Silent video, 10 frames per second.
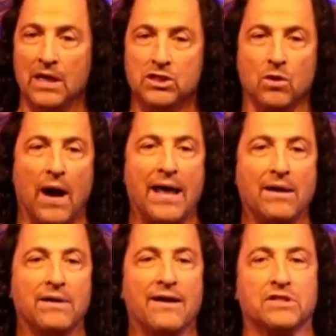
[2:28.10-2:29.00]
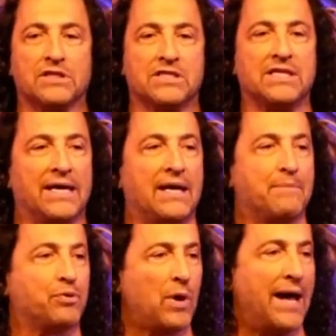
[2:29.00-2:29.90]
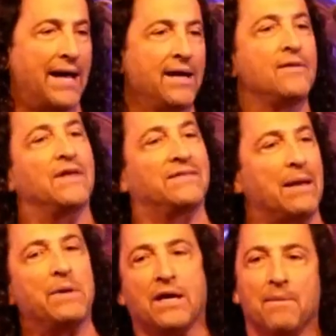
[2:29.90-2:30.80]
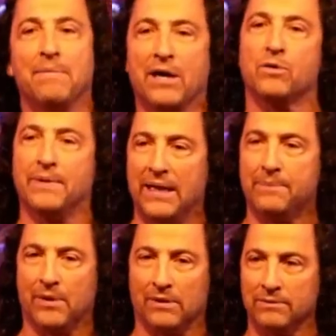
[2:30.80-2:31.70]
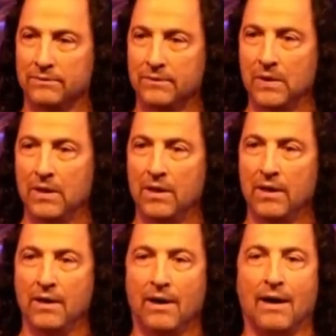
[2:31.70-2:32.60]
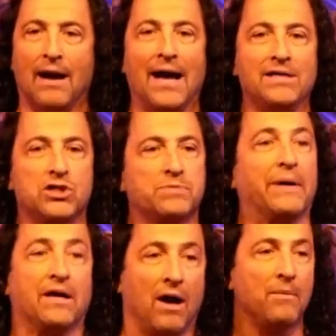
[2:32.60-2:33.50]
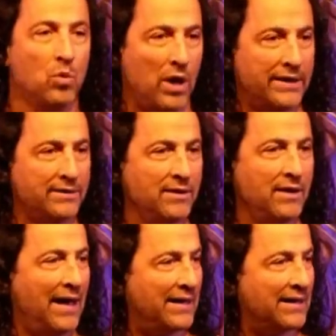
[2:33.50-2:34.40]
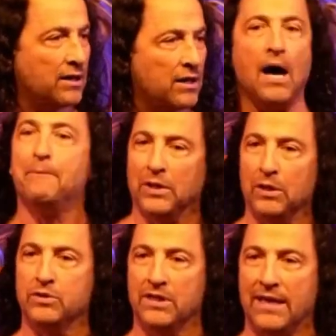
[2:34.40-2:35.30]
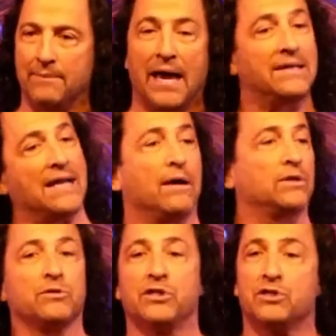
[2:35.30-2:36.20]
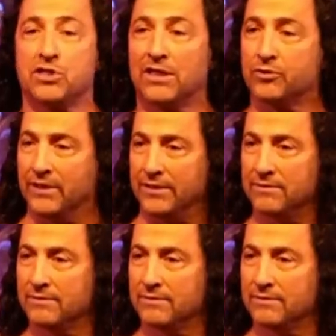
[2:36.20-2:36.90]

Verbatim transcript: So I don't have to sit and pray that they become better people. I just become one and it'll upload to them and download to your children.